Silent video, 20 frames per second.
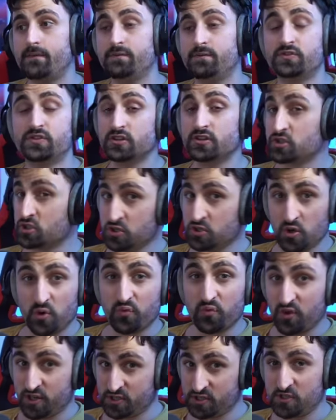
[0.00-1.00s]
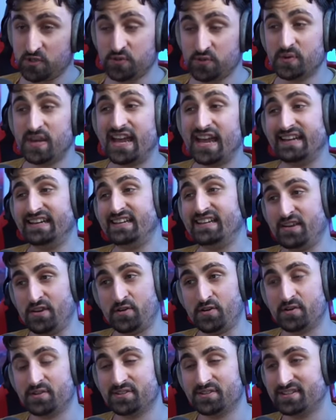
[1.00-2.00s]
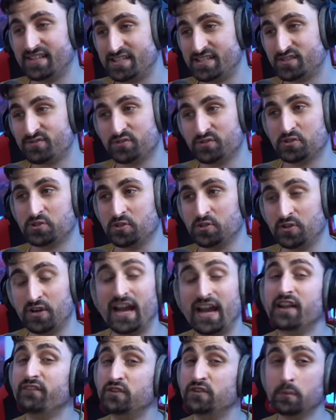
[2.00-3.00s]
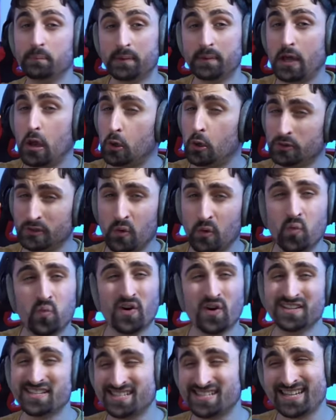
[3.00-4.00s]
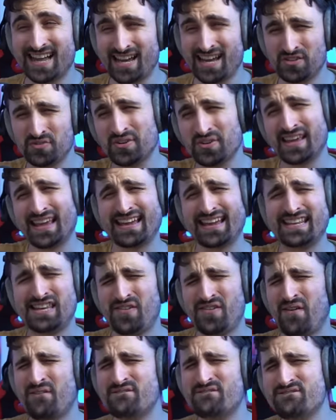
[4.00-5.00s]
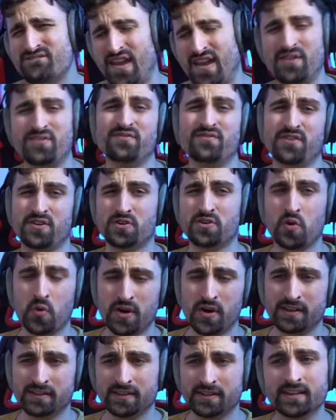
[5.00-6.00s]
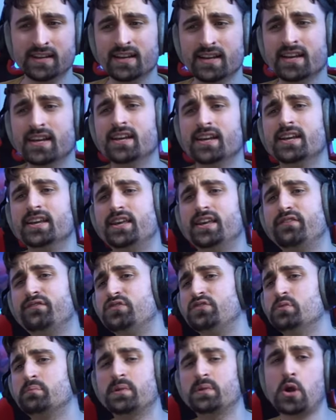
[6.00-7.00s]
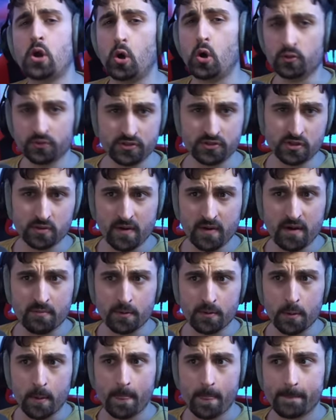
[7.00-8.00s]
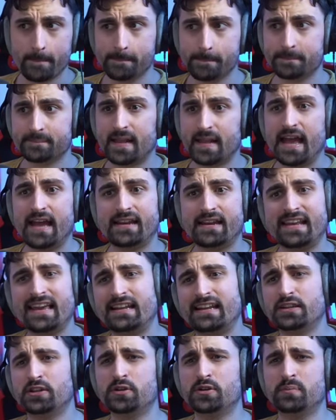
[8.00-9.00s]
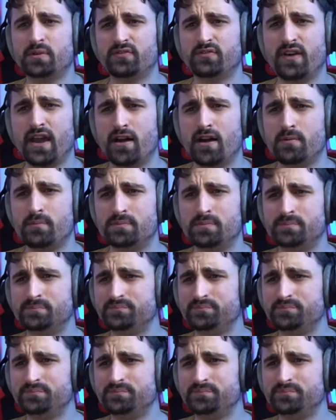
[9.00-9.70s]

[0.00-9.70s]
There's no rushing you get in here, that's for sure. And if you play only one side, you can get here very, very quickly. If you play only Survivor, and get a little bit of help,